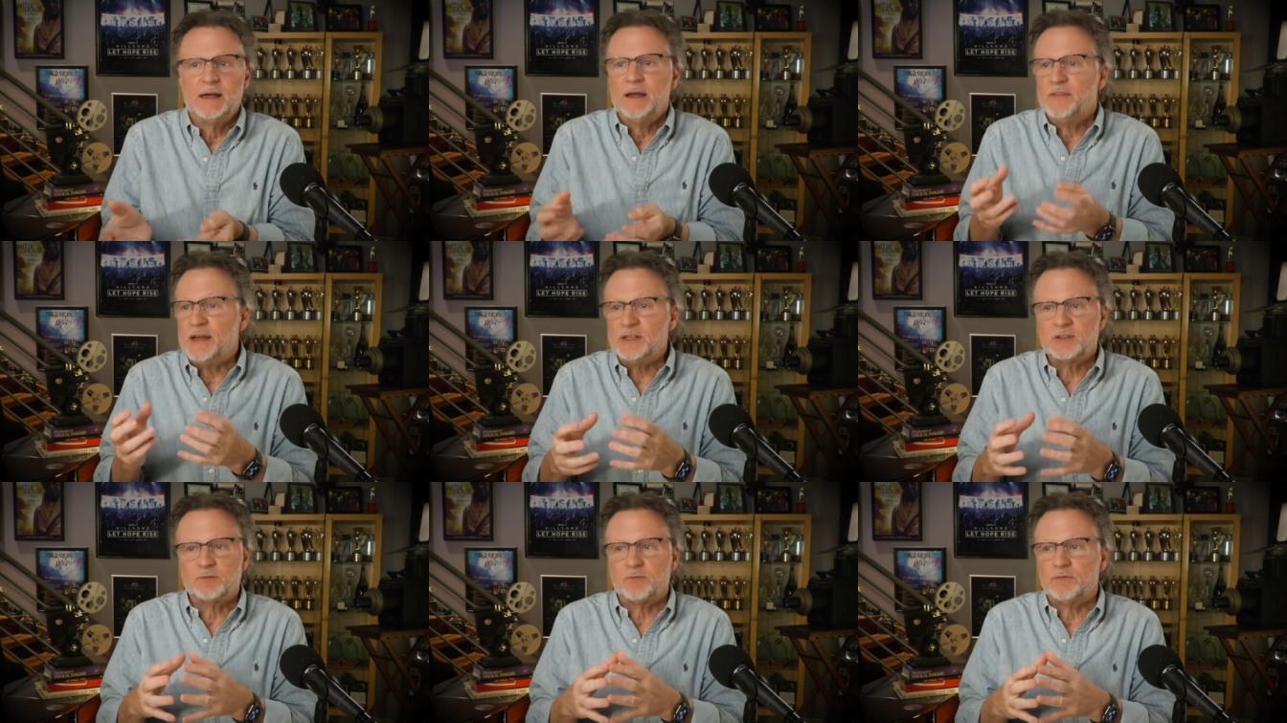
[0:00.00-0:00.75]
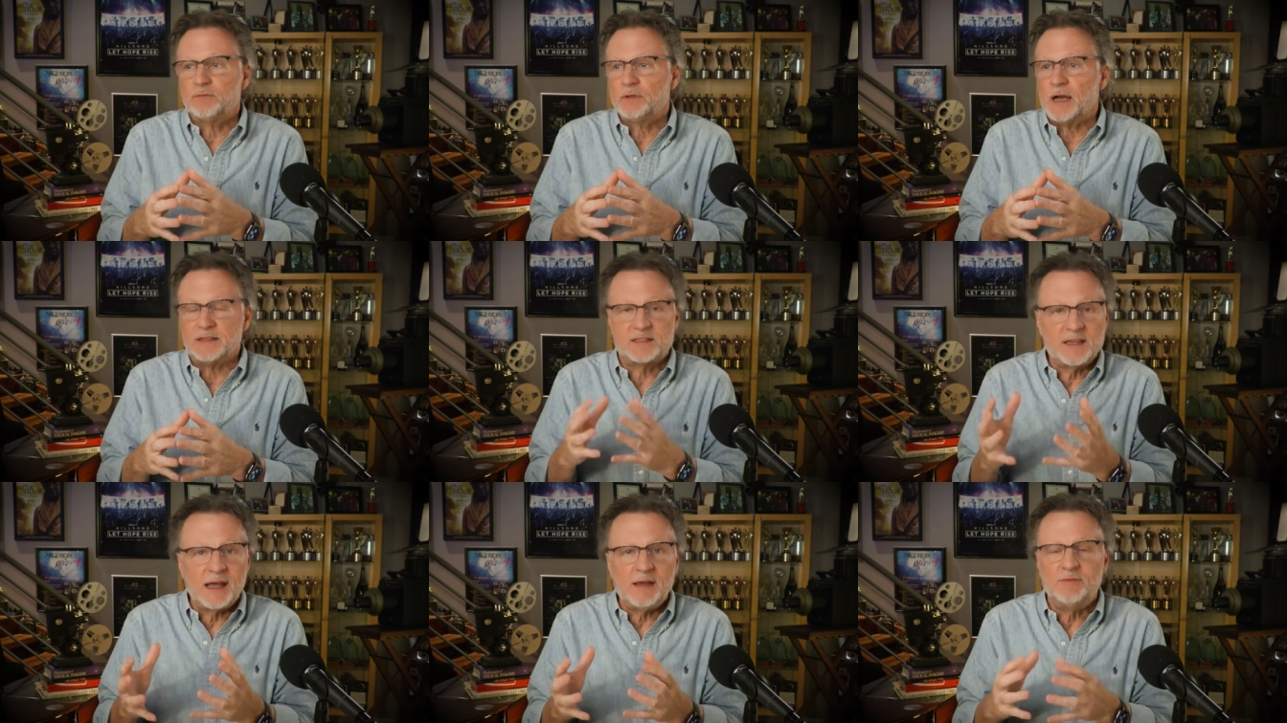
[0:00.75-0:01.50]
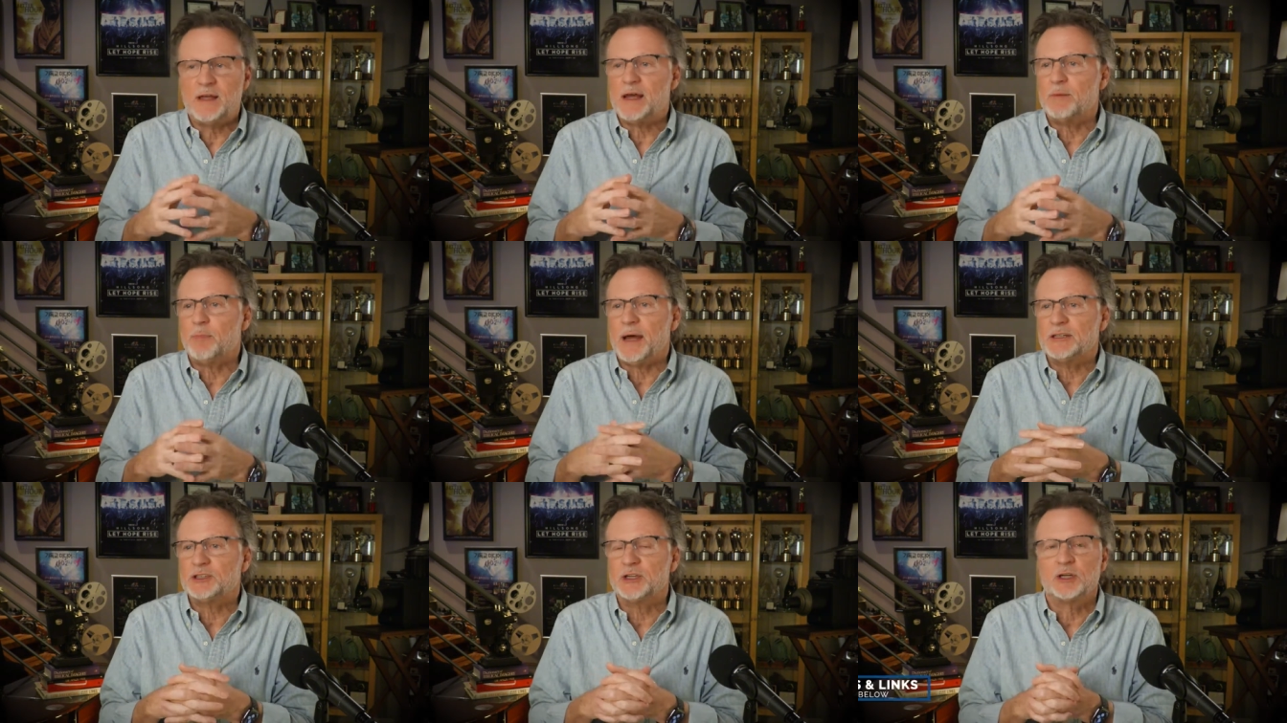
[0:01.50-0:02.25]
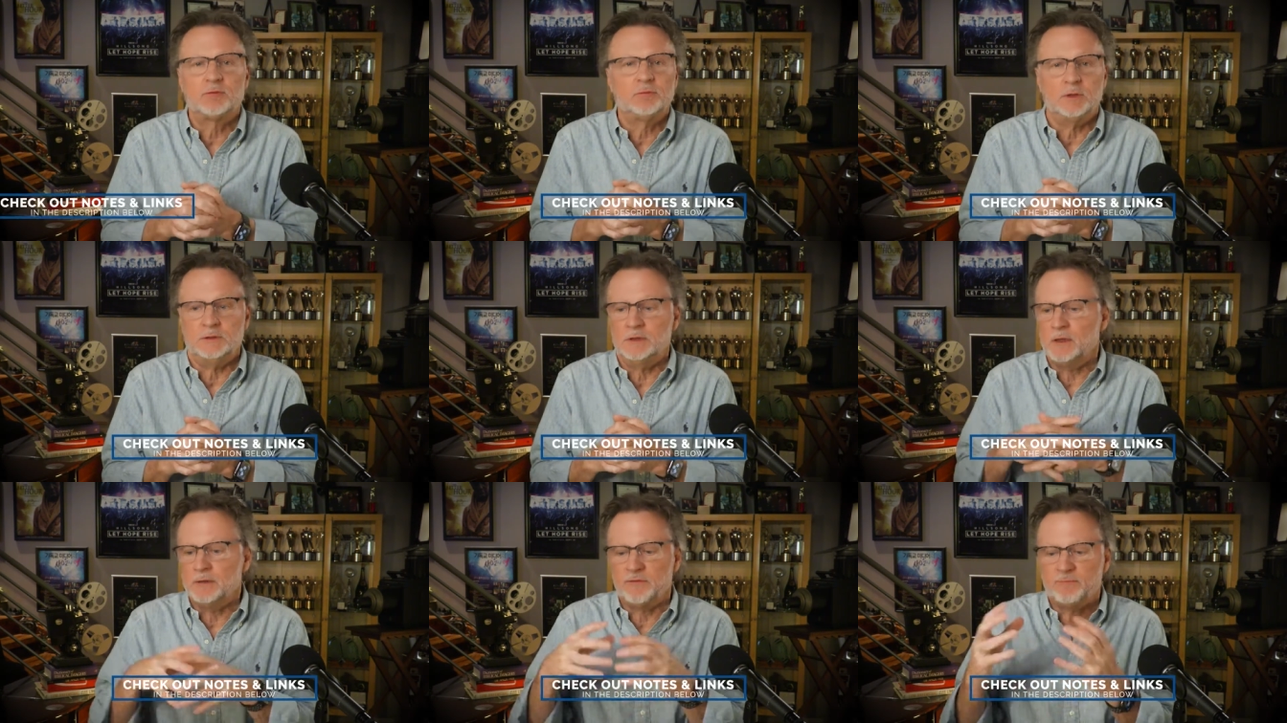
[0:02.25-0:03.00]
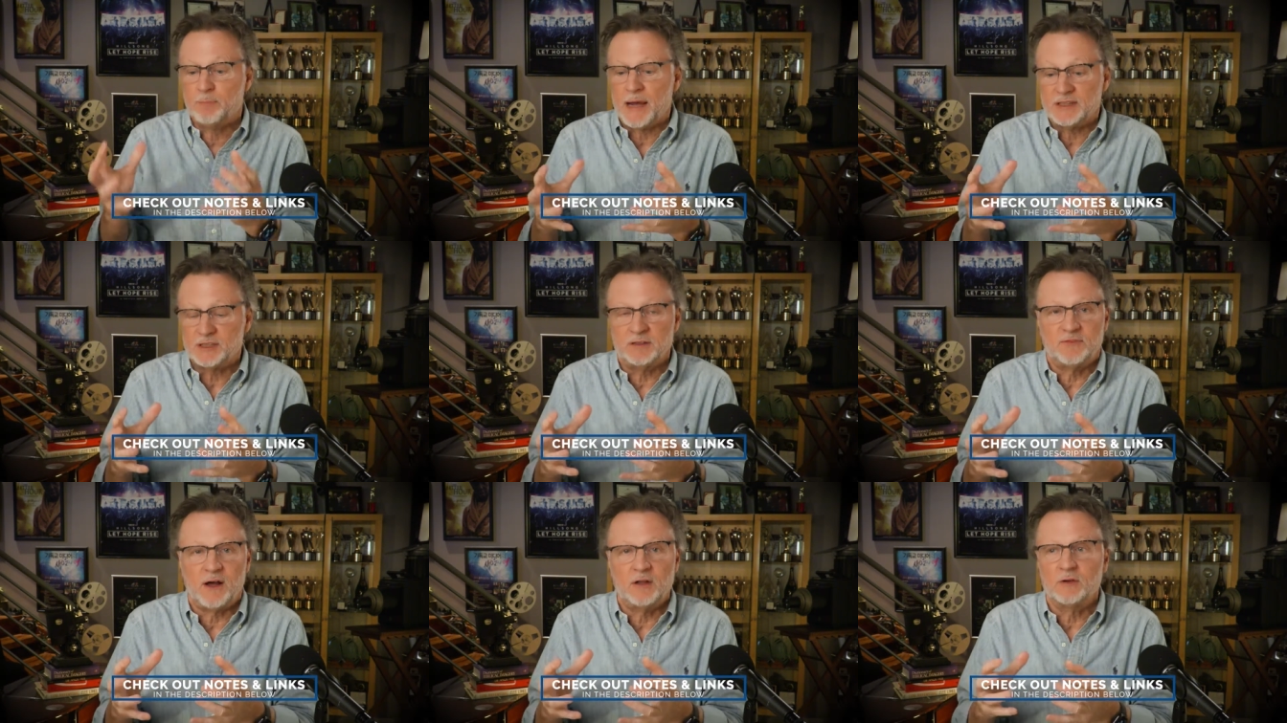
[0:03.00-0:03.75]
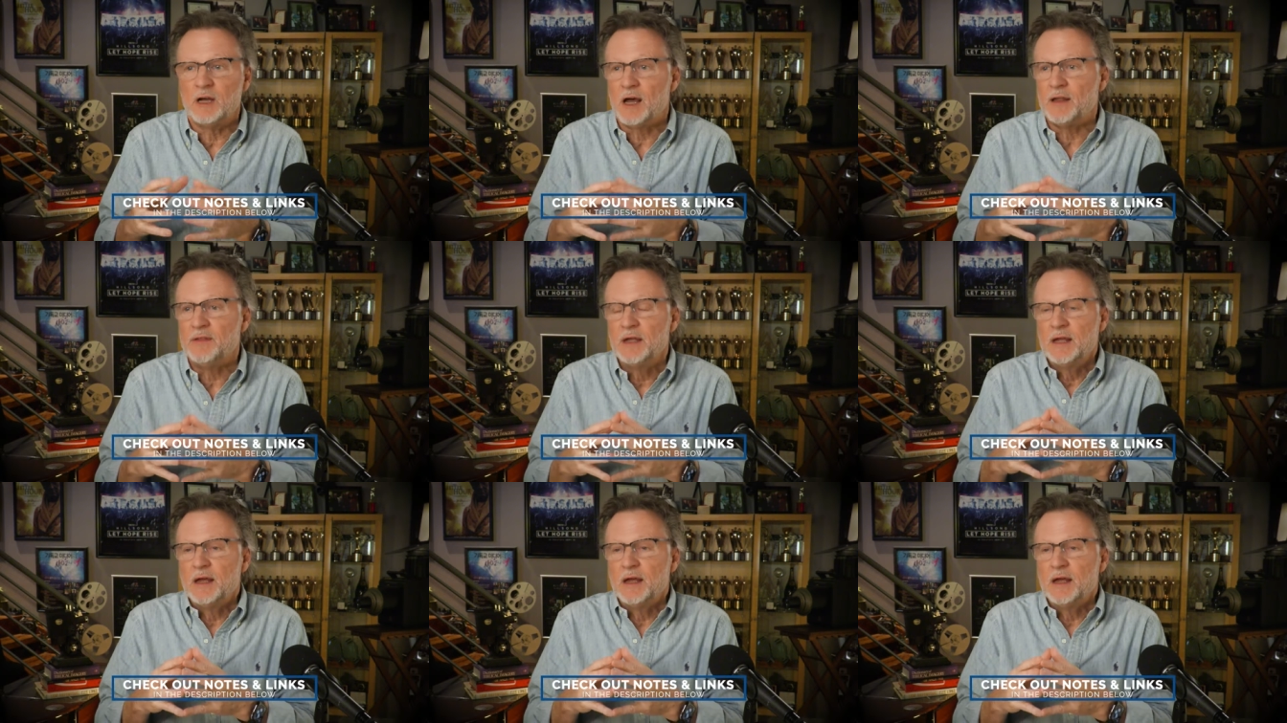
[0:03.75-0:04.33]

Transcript: They just got saved. They had a passion, a passion to follow God.